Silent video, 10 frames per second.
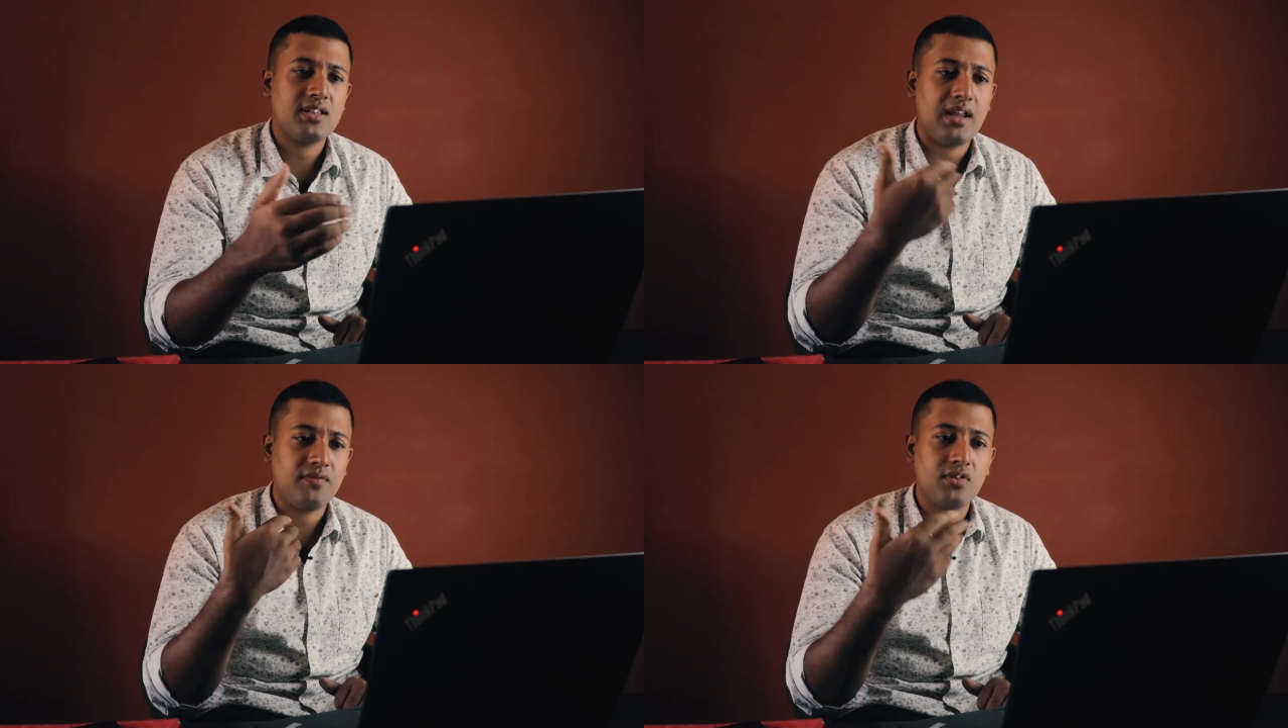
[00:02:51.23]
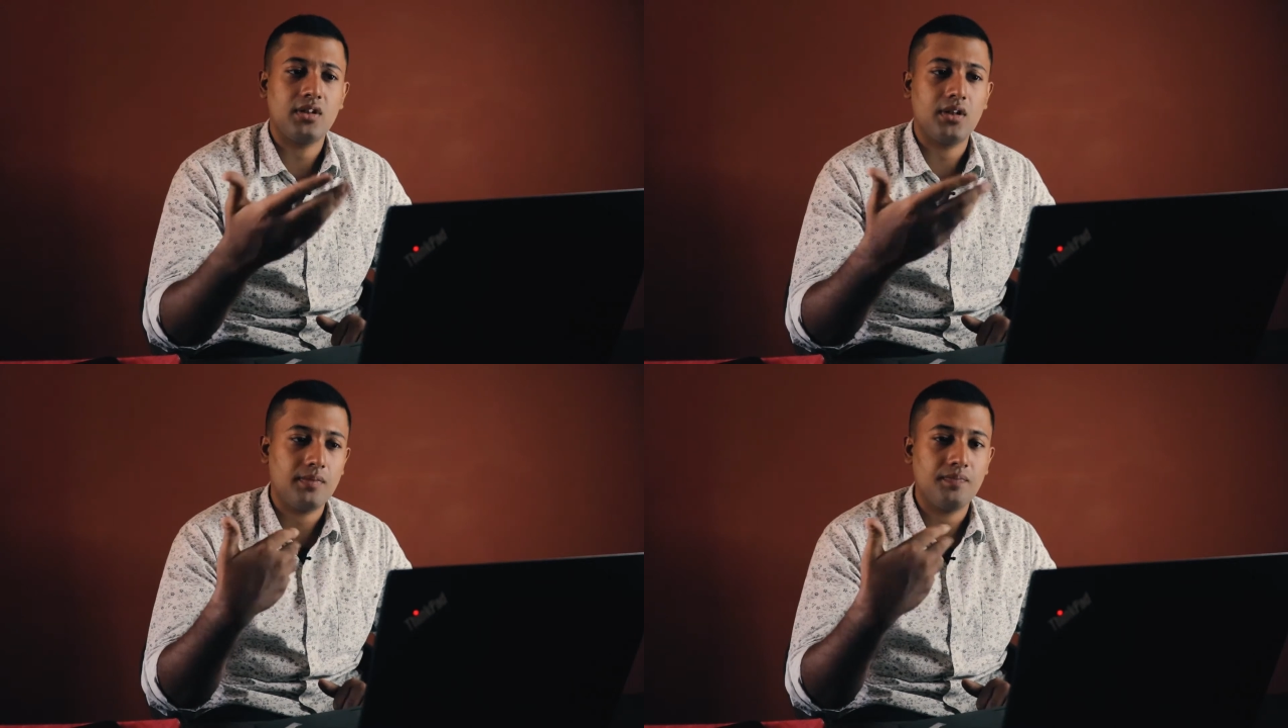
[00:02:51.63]
and for
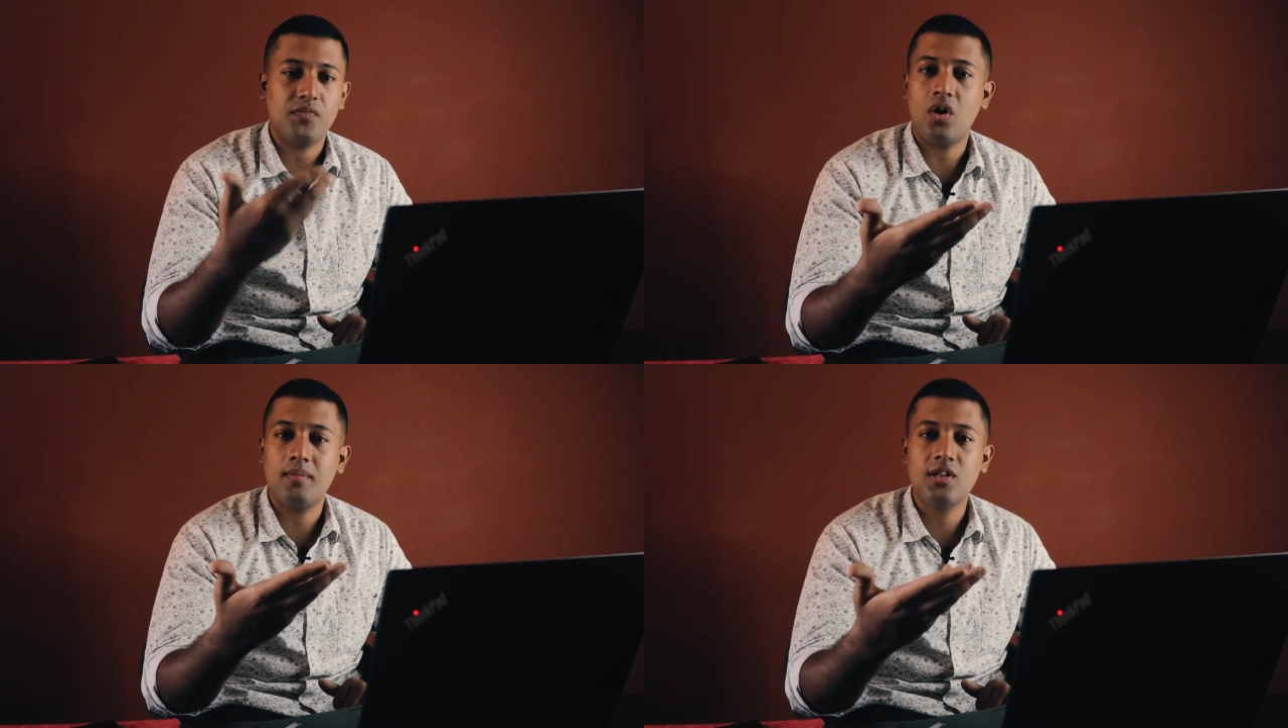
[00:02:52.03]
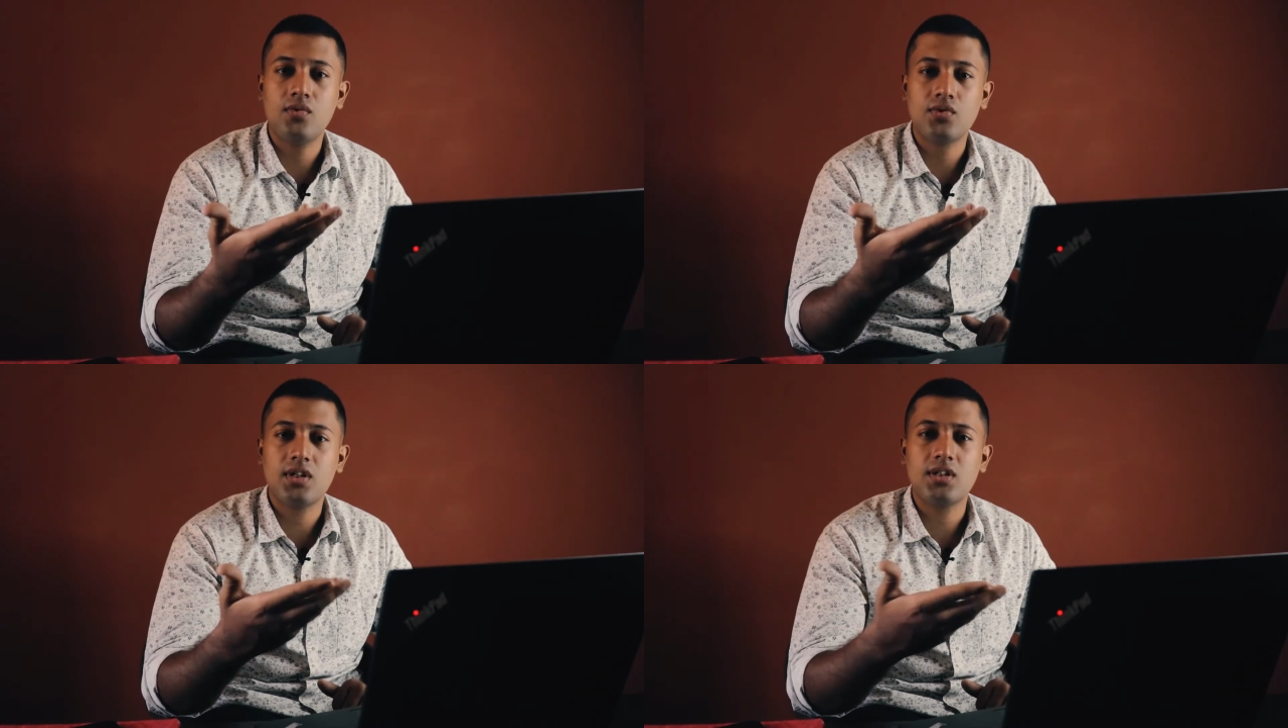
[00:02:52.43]
the normal
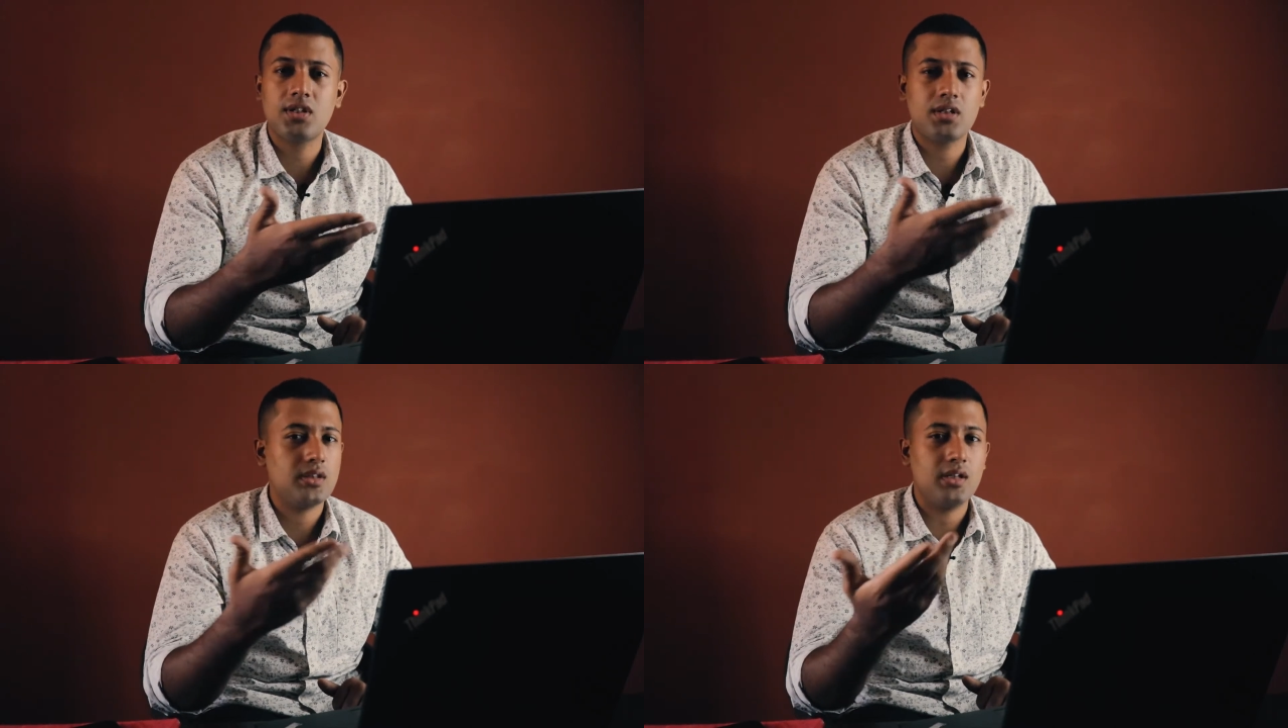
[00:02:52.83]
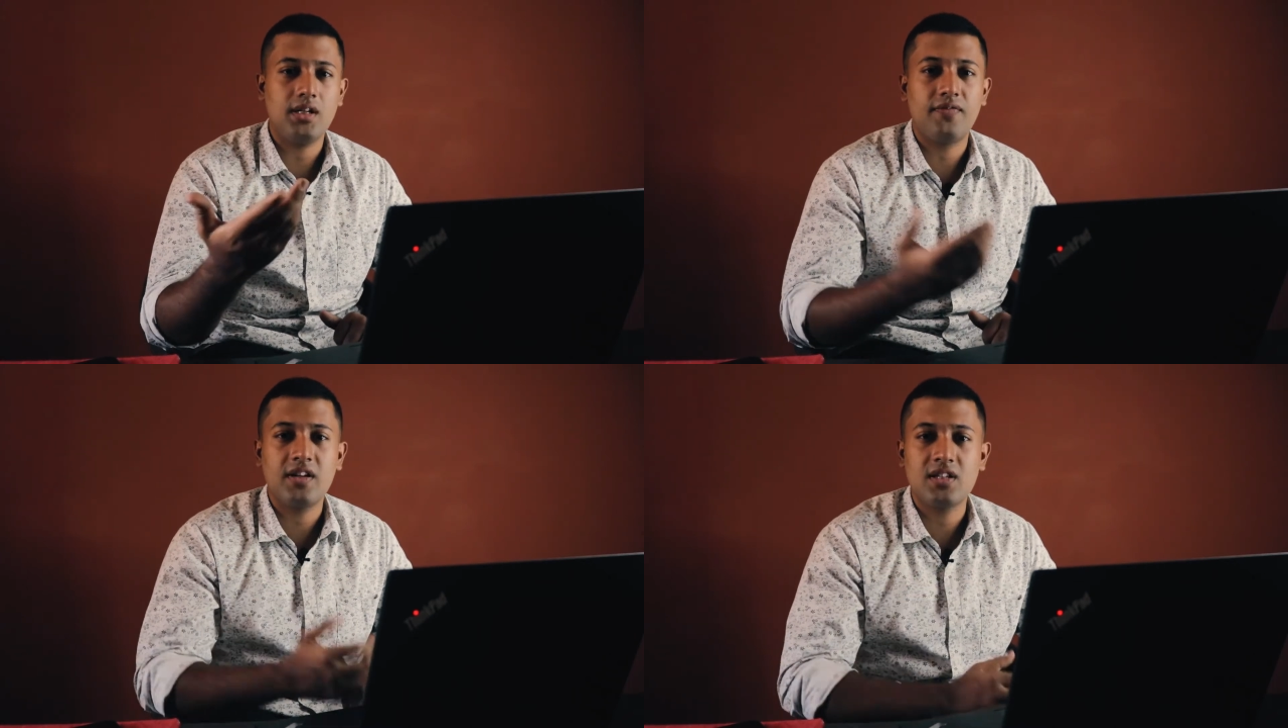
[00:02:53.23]
usage, the
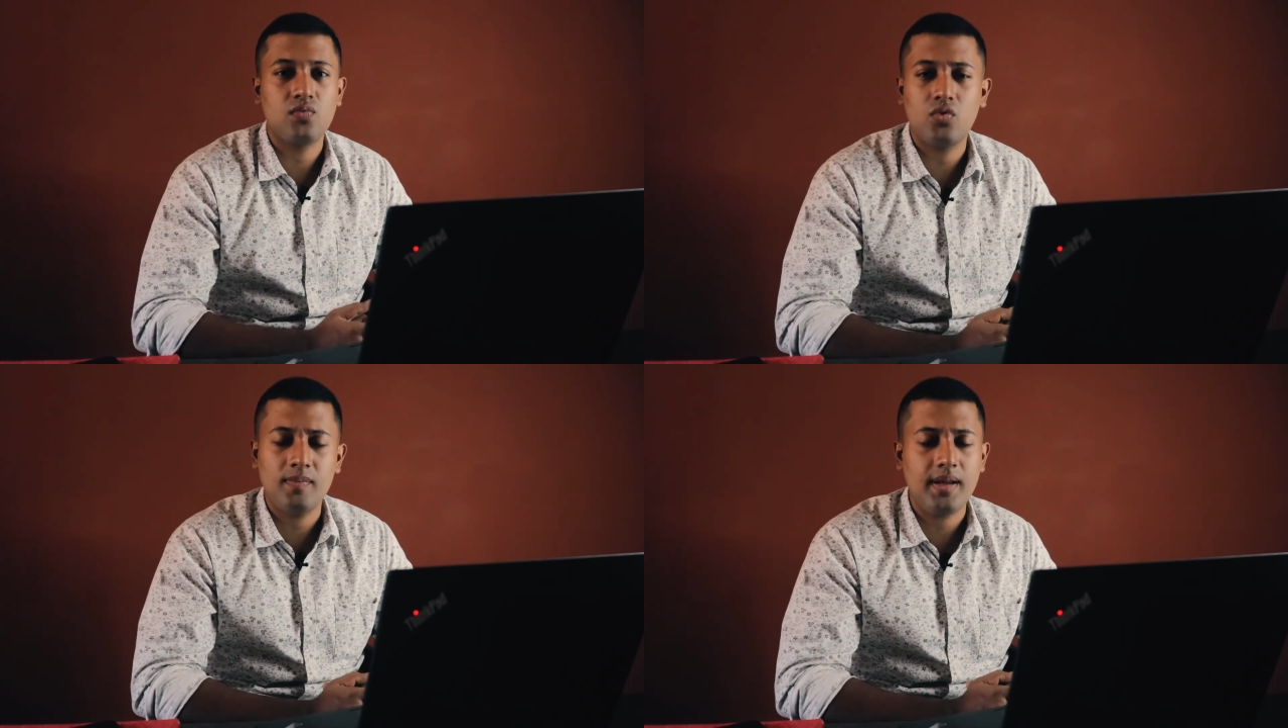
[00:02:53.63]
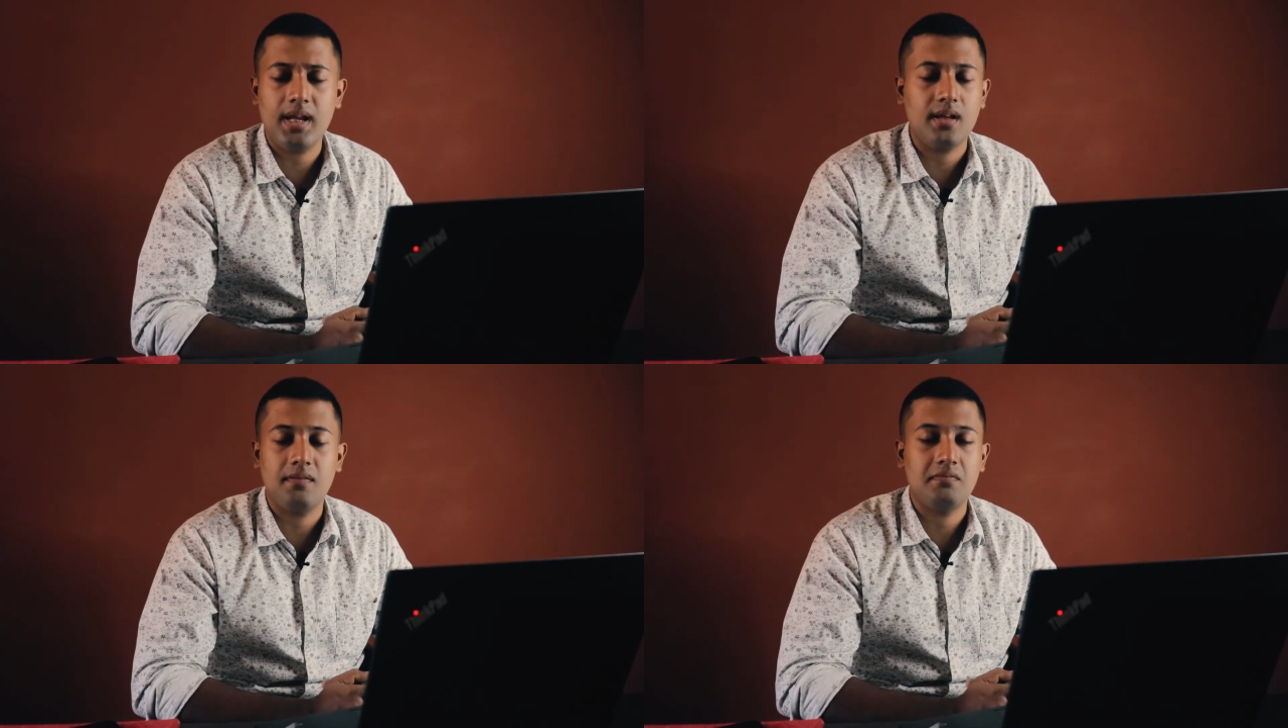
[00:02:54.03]
difference won't
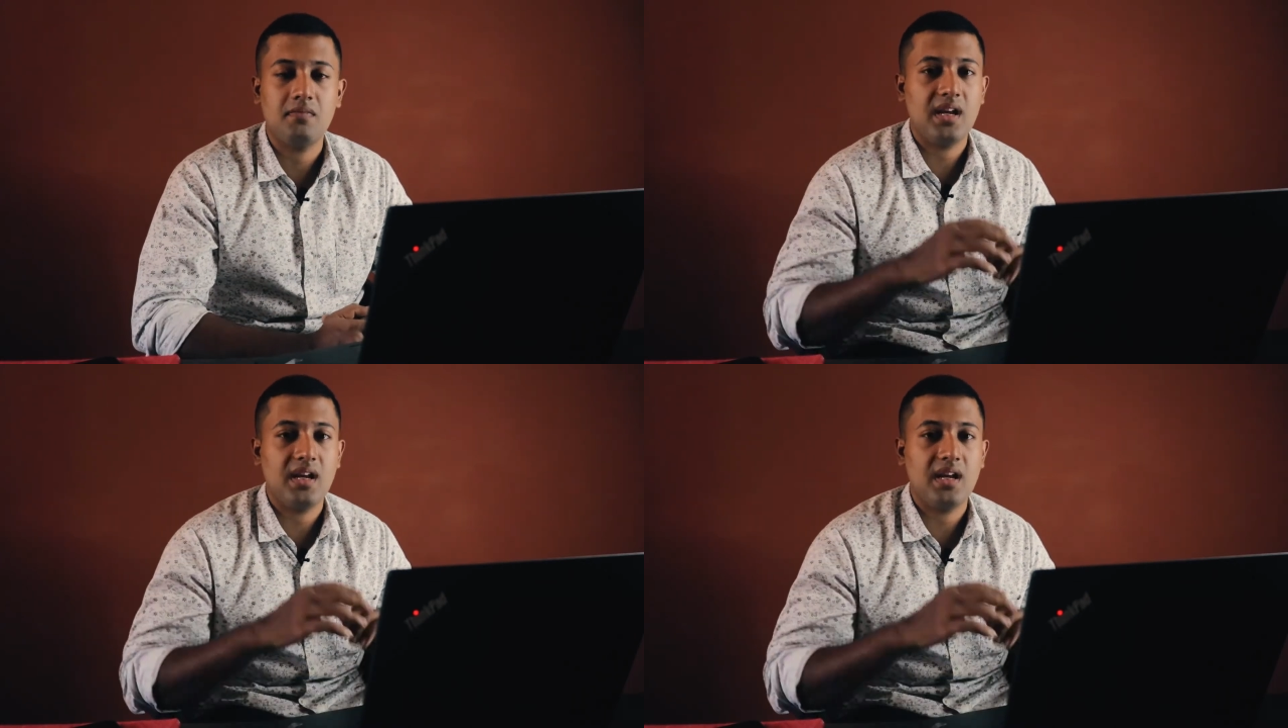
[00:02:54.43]
be,